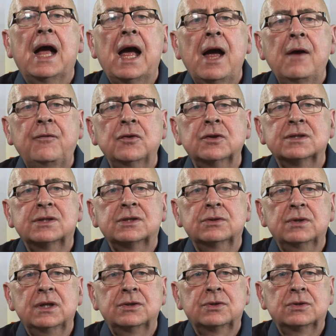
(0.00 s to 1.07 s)
Efforts to
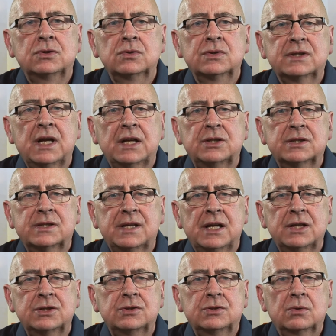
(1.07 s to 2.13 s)
introduce
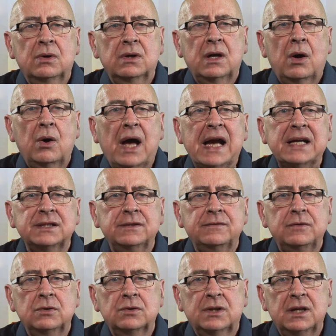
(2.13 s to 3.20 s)
legislation to allow active
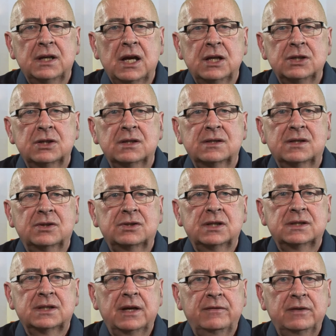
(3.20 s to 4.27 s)
euthanasia, such
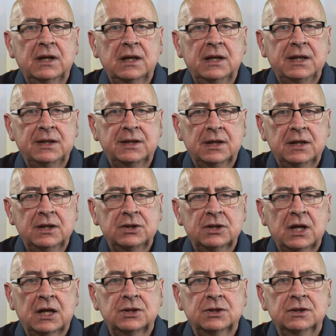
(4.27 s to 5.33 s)
as giving a lethal
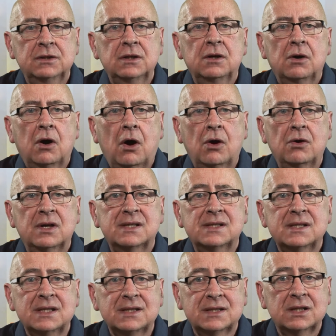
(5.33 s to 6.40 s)
injection, or
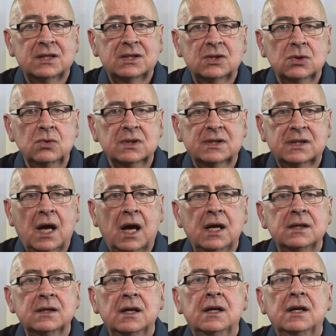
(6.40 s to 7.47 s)
assisted
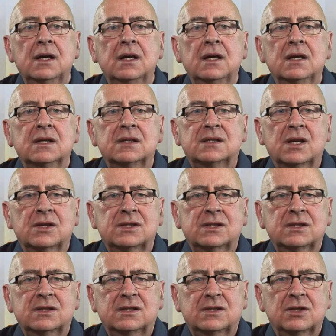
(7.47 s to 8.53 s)
suicide, such,
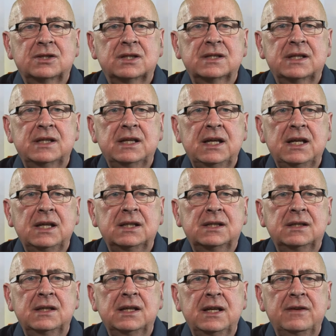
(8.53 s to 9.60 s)
such as lead,
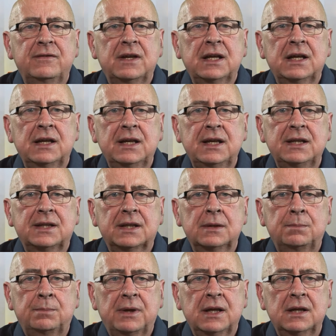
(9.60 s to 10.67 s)
leaving lethal
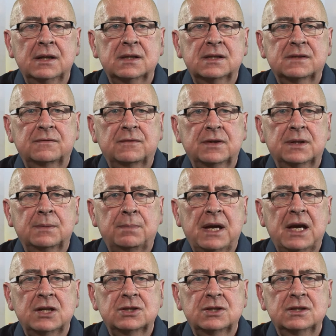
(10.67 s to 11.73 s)
pills for the
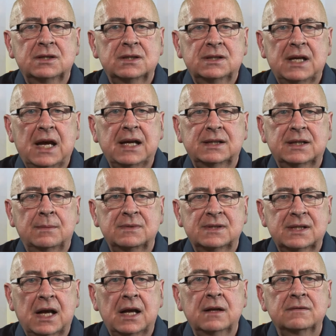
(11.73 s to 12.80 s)
patient to take
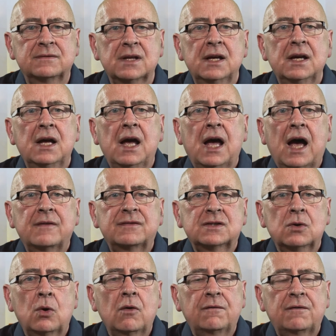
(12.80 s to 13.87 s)
themselves, have
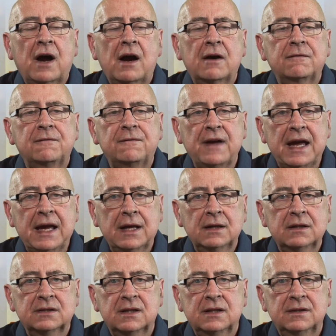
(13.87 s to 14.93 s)
so far
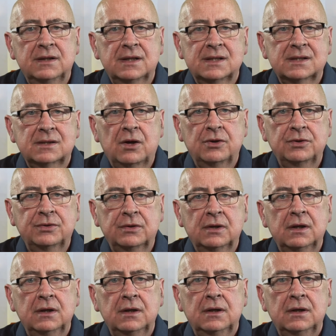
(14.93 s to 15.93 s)
failed in this country.